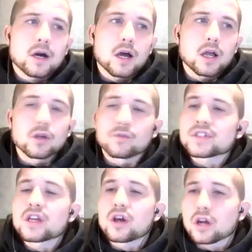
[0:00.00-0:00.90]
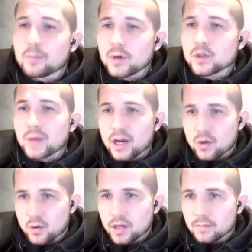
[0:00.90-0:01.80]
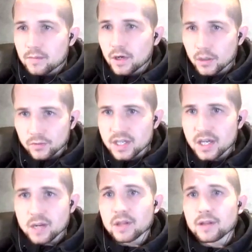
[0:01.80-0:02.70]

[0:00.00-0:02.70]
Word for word: I'd love to see Connor bounce back quick. I'd love to see him in yeah.